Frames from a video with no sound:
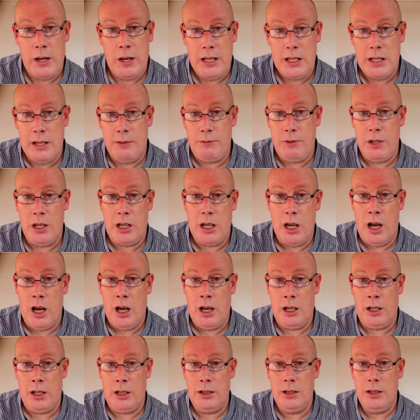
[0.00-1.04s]
weight of your
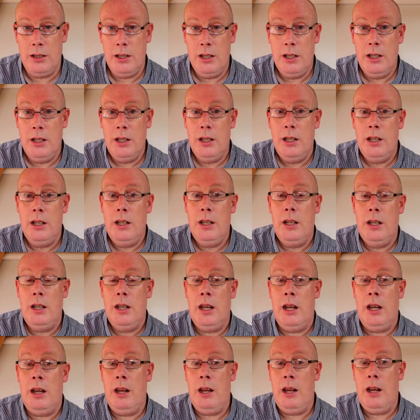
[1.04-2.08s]
car
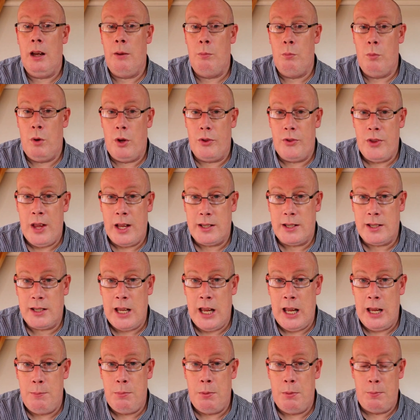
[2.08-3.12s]
and what that's
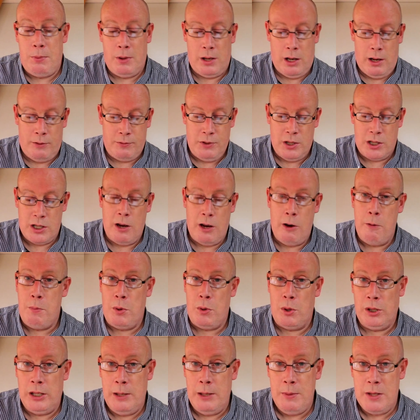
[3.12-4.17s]
capable of, your tow
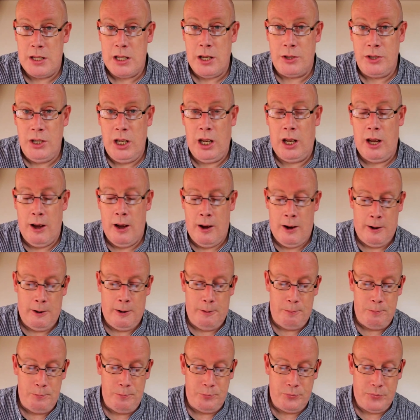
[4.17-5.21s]
ball limit on your
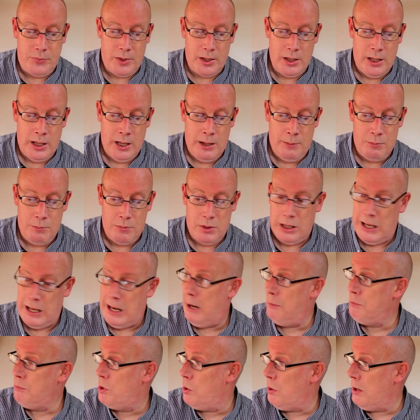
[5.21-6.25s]
car.
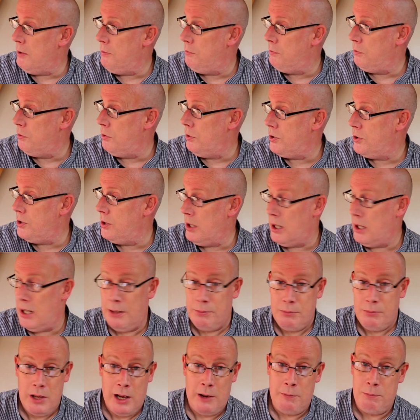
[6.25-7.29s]
I'm quite fortunate.
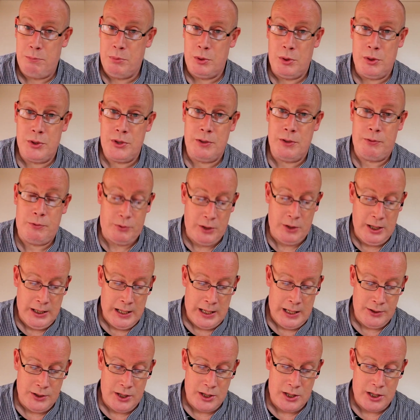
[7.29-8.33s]
I've bought a
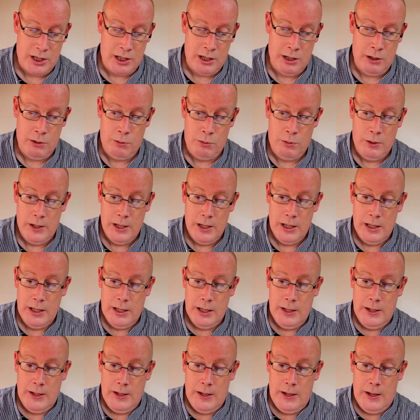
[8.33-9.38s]
Freelander 2
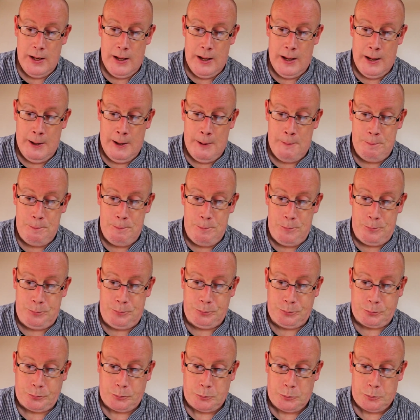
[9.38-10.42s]
and
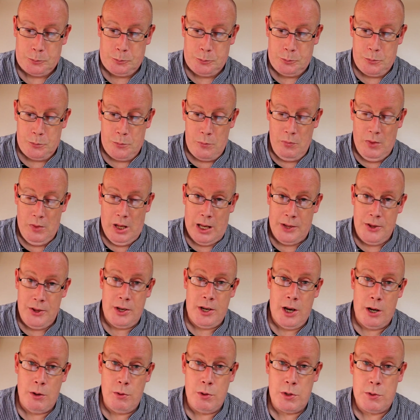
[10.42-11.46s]
the
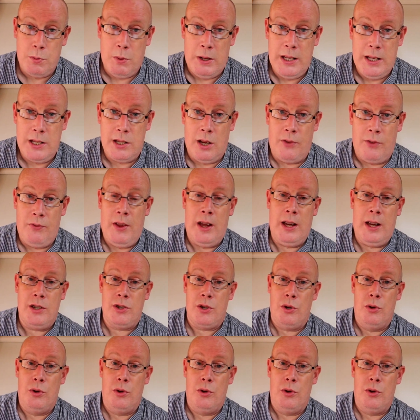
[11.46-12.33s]
nose weight on that is